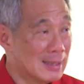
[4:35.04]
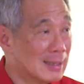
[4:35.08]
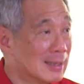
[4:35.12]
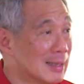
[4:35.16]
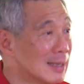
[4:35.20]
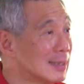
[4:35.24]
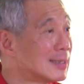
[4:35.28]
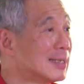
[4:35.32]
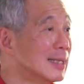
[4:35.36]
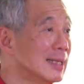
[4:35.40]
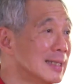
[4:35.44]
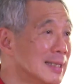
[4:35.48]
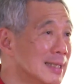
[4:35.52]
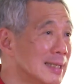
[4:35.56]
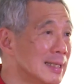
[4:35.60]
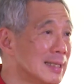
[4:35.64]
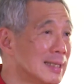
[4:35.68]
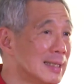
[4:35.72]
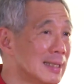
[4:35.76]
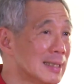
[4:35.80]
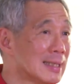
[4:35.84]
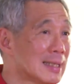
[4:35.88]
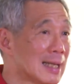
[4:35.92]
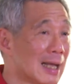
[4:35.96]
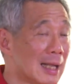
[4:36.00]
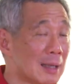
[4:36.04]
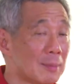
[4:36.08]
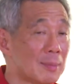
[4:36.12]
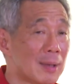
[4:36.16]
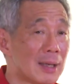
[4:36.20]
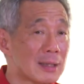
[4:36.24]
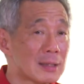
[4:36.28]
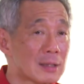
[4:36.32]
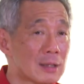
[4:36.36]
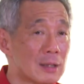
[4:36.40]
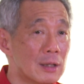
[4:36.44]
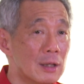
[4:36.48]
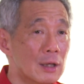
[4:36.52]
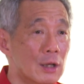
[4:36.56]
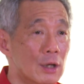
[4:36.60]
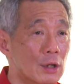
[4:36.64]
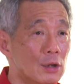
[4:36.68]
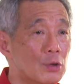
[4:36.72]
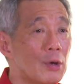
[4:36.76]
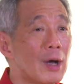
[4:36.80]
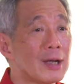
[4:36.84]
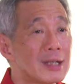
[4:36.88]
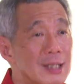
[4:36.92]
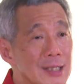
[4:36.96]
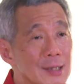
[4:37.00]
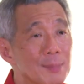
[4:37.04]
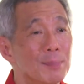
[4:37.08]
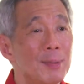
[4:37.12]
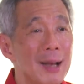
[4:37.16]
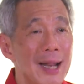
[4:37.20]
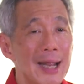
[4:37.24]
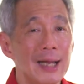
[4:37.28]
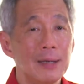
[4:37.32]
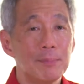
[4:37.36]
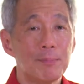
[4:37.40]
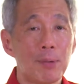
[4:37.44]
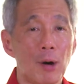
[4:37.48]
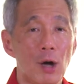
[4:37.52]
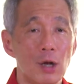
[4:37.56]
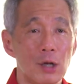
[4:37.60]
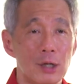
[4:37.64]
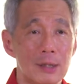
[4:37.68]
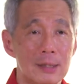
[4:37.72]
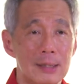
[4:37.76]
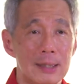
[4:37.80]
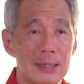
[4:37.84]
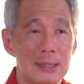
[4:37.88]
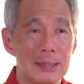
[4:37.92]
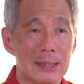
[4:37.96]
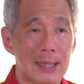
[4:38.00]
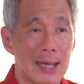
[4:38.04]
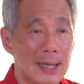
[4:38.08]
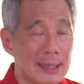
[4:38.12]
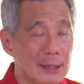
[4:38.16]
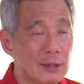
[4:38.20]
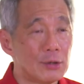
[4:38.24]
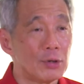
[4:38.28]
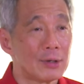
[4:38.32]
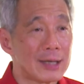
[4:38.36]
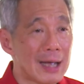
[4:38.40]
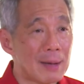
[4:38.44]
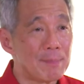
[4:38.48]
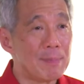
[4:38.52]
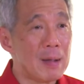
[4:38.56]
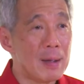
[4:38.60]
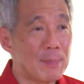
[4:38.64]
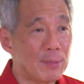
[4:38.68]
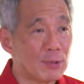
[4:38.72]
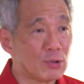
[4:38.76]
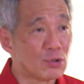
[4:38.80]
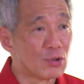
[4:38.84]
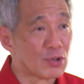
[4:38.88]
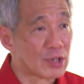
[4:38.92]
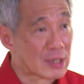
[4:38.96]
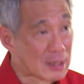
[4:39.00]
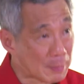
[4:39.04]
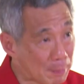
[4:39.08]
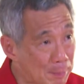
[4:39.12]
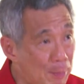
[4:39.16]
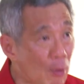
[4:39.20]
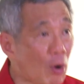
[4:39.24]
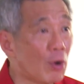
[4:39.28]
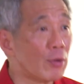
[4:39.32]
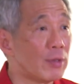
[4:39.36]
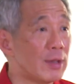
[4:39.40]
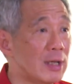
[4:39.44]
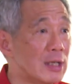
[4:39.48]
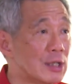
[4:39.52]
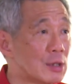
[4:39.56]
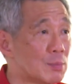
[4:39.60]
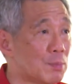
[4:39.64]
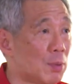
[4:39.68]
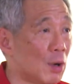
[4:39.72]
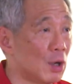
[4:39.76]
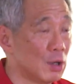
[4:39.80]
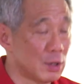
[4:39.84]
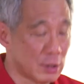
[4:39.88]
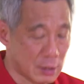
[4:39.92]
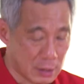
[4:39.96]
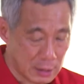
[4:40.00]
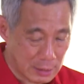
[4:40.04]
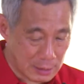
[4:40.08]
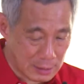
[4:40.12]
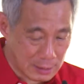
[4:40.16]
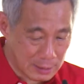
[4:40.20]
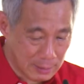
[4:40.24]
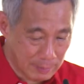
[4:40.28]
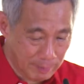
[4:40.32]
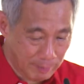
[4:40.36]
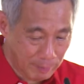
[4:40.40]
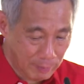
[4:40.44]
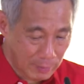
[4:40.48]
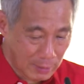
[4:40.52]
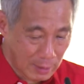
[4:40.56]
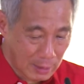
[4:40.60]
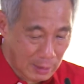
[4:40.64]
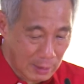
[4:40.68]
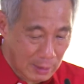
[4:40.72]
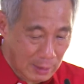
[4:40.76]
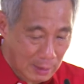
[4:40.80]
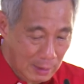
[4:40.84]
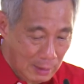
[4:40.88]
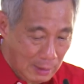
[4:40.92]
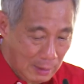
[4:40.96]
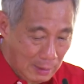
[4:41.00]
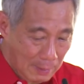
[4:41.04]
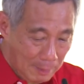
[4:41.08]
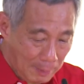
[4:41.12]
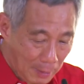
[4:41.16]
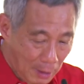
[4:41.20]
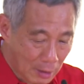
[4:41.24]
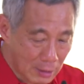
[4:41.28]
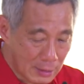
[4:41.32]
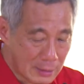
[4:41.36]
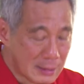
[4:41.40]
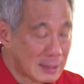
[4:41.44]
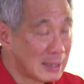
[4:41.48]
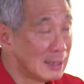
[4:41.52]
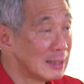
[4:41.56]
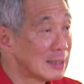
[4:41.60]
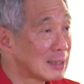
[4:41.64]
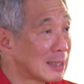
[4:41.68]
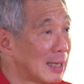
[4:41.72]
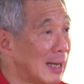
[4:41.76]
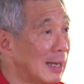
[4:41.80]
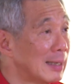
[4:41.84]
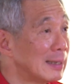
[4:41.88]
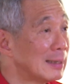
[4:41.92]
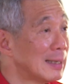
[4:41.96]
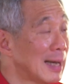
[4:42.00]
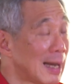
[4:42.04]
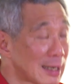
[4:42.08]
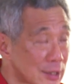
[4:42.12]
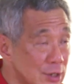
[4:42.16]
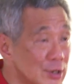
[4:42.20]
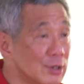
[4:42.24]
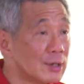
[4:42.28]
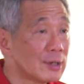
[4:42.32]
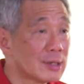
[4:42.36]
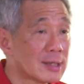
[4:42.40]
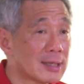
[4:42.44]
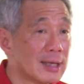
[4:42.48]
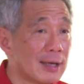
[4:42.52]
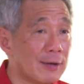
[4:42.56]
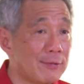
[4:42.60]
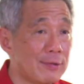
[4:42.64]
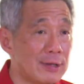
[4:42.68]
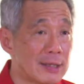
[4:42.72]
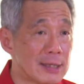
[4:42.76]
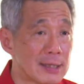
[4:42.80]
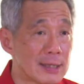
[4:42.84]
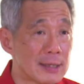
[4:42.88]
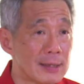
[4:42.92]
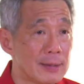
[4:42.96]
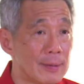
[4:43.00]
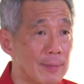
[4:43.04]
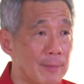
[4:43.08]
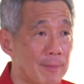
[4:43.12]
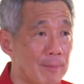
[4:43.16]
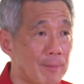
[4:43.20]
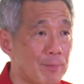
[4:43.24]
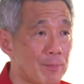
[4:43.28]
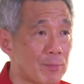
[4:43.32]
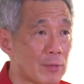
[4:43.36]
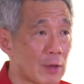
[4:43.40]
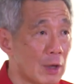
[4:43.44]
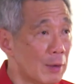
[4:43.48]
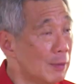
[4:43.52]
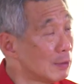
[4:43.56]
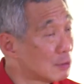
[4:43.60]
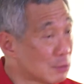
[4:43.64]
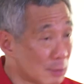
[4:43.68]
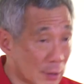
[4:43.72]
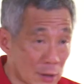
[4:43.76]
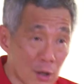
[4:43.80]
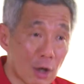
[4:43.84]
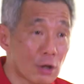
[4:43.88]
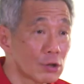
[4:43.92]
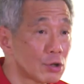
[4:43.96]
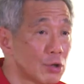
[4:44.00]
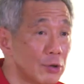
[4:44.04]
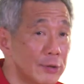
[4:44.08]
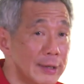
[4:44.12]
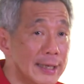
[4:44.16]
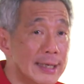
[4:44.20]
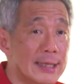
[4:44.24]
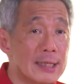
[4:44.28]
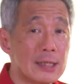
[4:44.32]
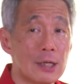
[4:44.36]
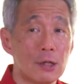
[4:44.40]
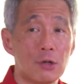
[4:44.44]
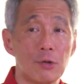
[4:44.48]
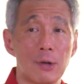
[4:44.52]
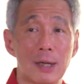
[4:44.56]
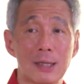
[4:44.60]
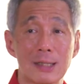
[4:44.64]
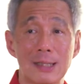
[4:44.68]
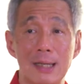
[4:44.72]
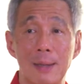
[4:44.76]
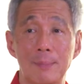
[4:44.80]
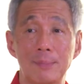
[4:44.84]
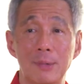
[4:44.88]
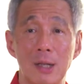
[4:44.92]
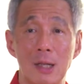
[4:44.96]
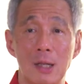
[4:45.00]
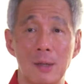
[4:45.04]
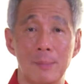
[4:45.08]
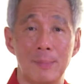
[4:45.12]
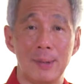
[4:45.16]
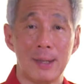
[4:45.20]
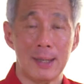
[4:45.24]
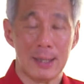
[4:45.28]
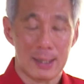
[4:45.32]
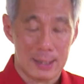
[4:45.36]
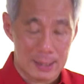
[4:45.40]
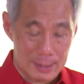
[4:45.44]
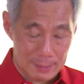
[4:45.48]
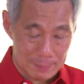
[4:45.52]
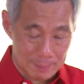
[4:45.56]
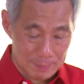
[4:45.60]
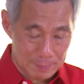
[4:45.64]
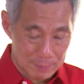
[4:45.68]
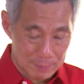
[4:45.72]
The CCCs help us to explain policies and to get people to support these policies. Policies like national service, which were not so easy to accept at the beginning,